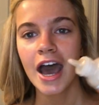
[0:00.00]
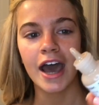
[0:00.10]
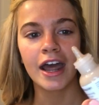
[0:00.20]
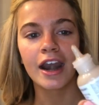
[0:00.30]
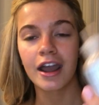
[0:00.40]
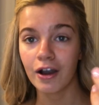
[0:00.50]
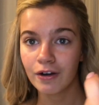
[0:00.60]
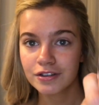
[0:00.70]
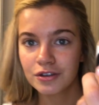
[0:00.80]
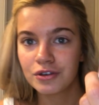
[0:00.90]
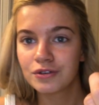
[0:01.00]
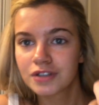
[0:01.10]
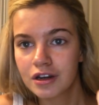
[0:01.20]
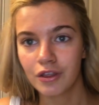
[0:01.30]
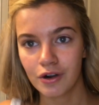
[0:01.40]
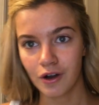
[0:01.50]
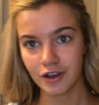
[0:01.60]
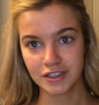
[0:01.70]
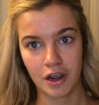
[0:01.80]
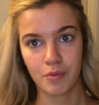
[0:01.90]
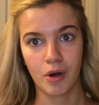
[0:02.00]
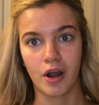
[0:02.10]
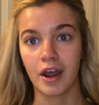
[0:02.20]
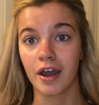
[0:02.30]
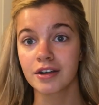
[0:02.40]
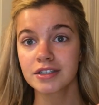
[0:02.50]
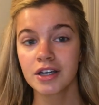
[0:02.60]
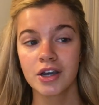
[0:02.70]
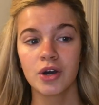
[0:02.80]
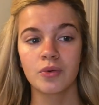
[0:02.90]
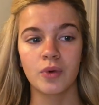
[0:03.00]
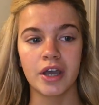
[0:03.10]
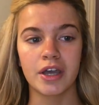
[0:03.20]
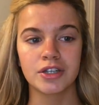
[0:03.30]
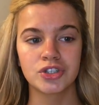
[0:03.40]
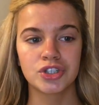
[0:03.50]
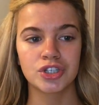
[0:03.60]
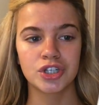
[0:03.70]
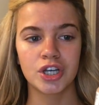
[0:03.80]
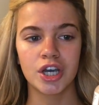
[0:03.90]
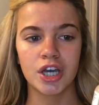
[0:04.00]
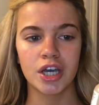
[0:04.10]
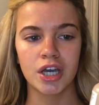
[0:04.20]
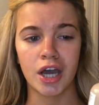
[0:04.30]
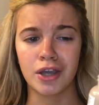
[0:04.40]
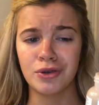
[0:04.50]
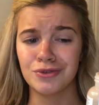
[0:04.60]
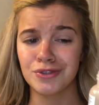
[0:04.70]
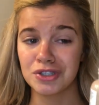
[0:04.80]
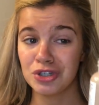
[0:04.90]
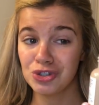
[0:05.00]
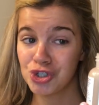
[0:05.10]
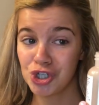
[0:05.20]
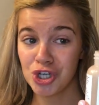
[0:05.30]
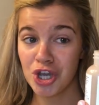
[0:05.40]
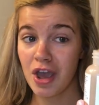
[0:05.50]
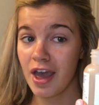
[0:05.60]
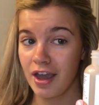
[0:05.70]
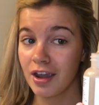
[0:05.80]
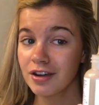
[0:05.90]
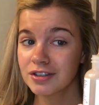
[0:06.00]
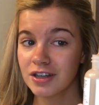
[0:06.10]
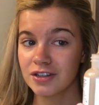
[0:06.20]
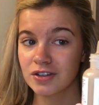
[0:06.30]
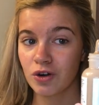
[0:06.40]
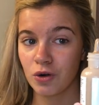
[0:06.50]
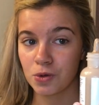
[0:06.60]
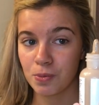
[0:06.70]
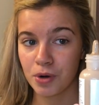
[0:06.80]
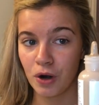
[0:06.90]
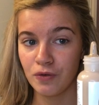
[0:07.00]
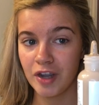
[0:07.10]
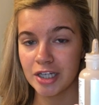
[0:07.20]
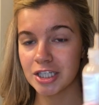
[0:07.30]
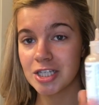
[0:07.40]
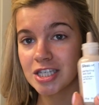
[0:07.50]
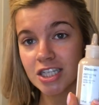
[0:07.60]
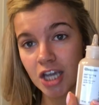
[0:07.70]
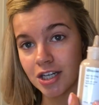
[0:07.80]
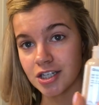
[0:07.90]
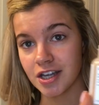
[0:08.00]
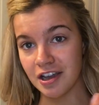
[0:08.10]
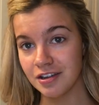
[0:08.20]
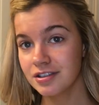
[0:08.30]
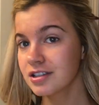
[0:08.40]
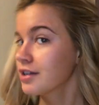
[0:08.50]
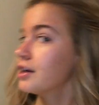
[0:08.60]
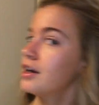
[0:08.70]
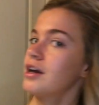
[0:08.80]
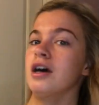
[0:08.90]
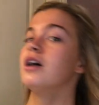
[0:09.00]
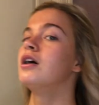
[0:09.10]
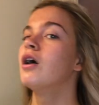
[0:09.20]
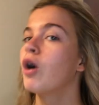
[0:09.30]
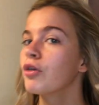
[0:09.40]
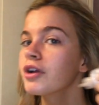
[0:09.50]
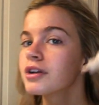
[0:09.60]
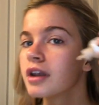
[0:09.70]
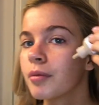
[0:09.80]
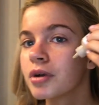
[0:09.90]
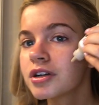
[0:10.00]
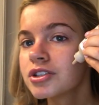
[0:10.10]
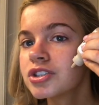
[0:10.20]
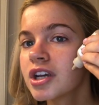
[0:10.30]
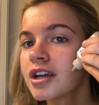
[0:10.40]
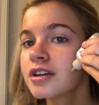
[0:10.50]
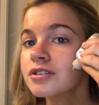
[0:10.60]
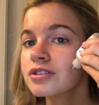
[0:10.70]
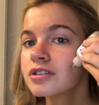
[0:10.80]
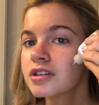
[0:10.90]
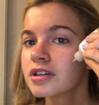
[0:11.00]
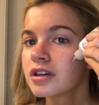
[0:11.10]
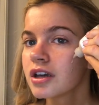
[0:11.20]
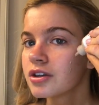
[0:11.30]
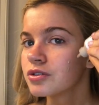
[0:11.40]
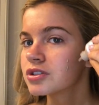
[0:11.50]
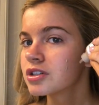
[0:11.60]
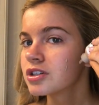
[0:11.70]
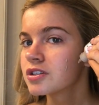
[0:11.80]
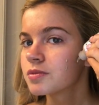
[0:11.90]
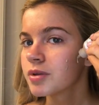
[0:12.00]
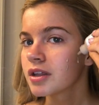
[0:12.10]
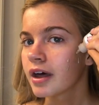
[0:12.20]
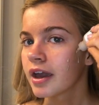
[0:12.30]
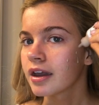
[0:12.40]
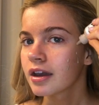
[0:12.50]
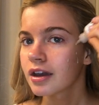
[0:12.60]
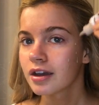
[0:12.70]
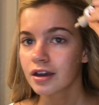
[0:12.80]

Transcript: And I also use another Glossier product, which I use G8. It's called Perfect Skin Tint. All their numbers changed. It used to just be like